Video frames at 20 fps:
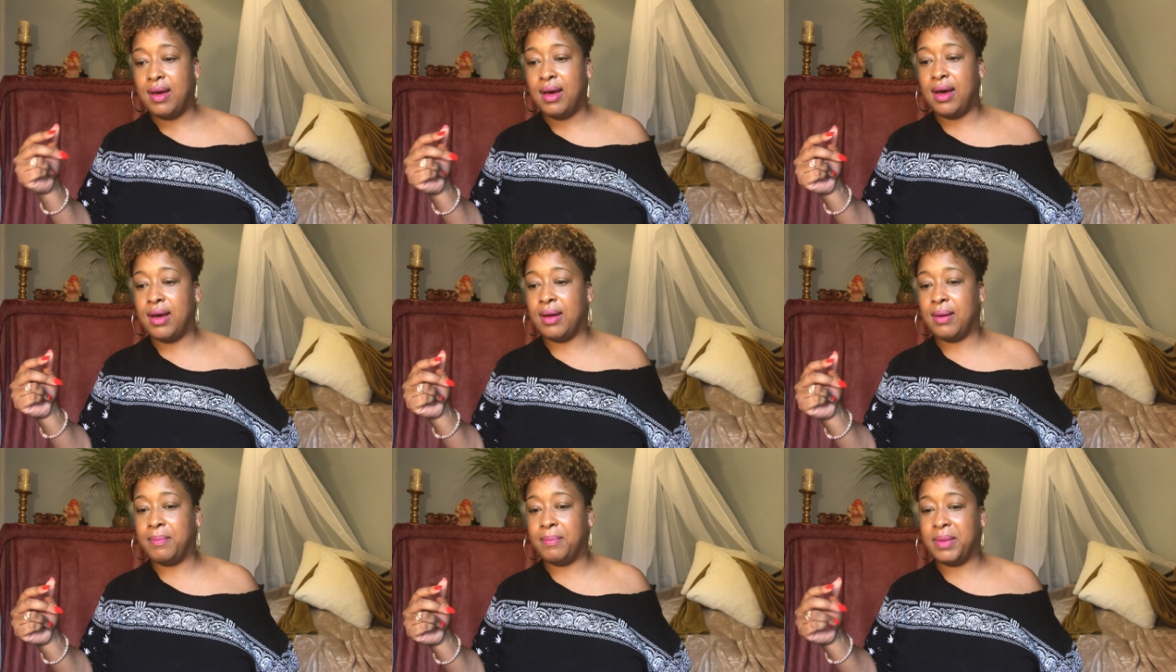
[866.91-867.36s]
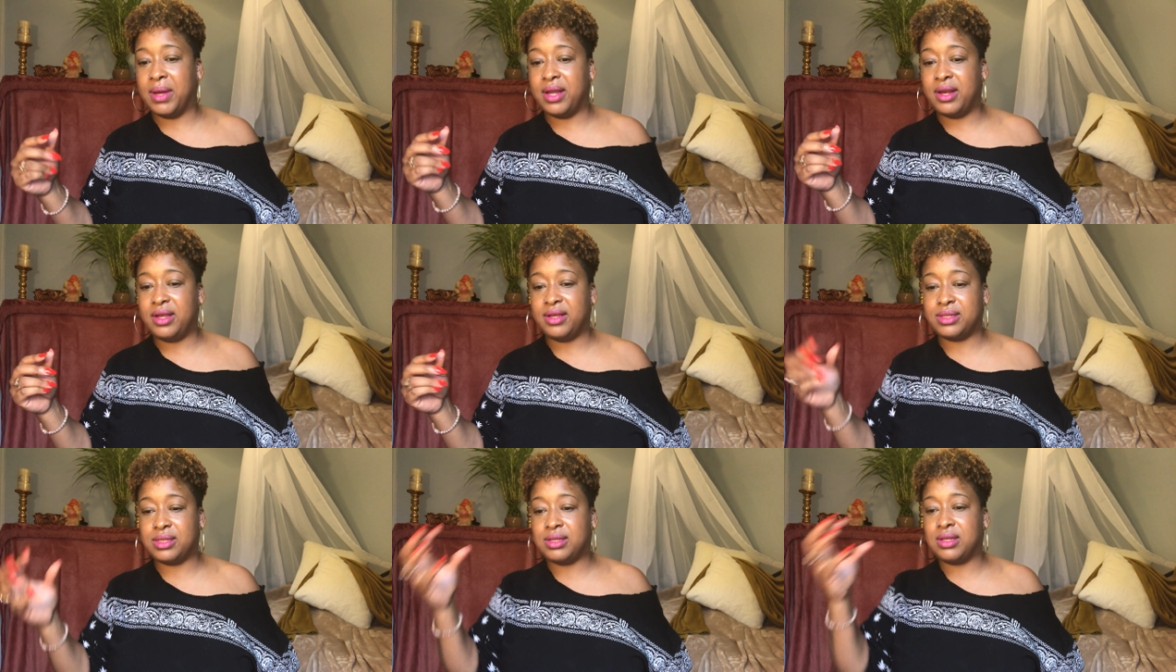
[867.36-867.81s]
um,
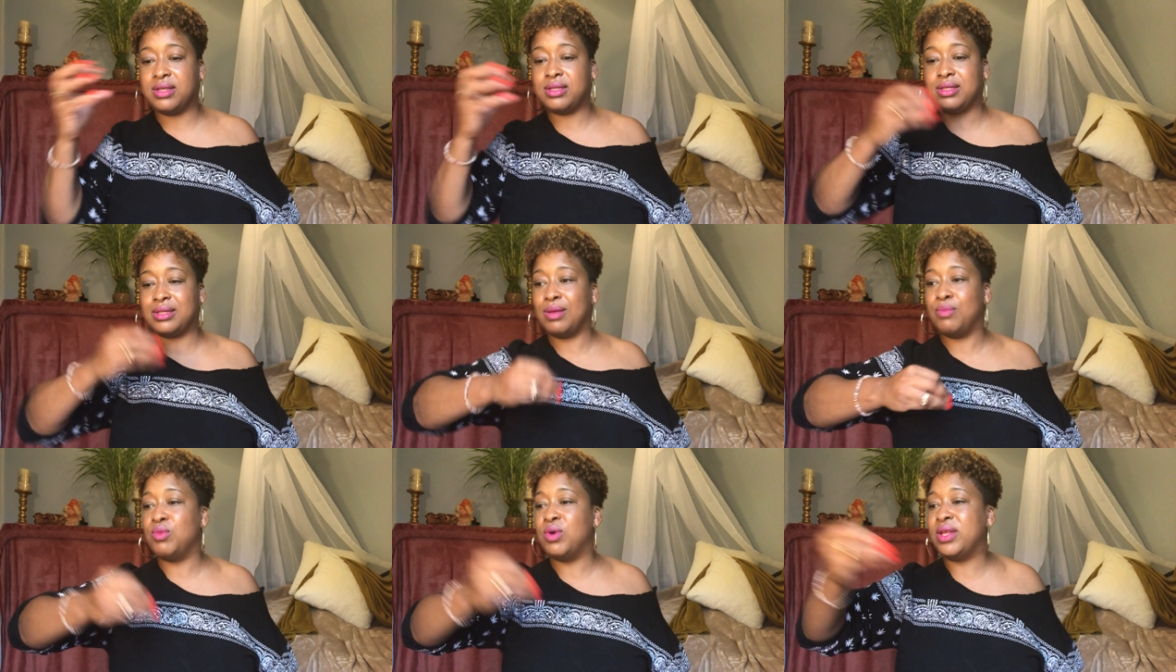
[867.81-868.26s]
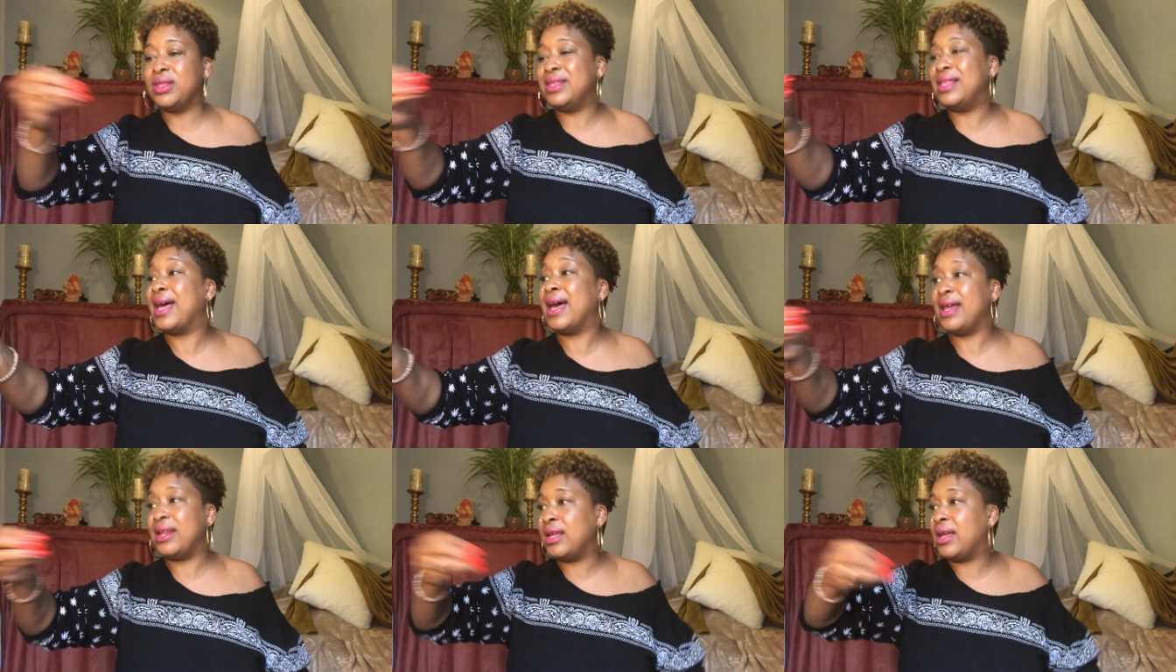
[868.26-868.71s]
but it's, it's someone
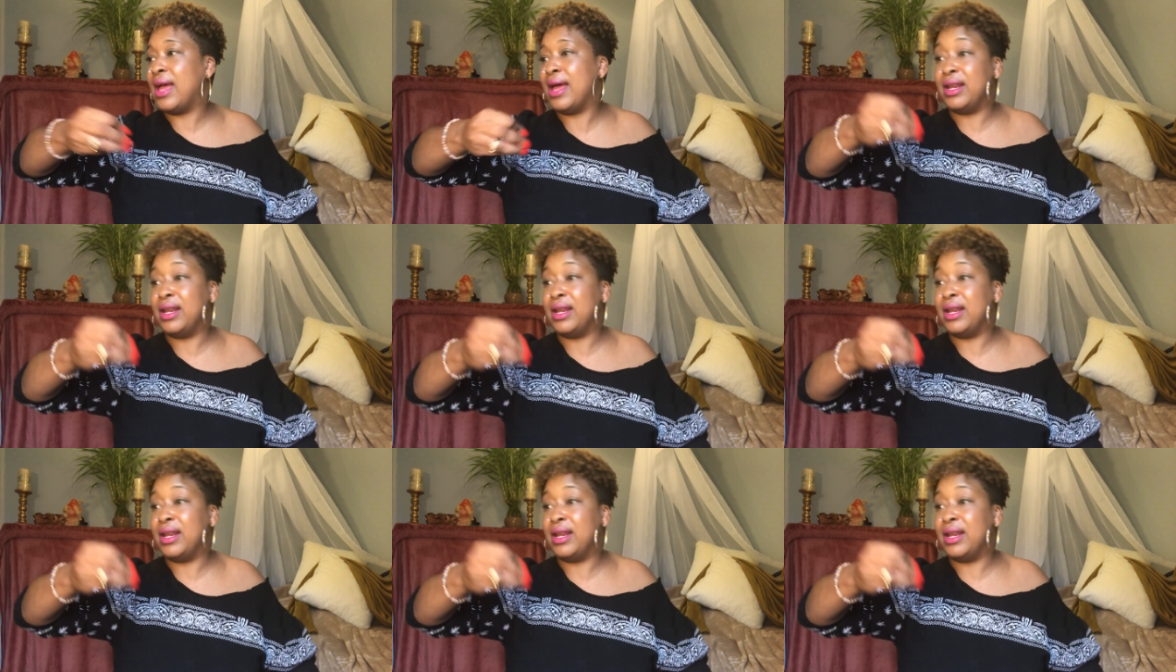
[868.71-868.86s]
that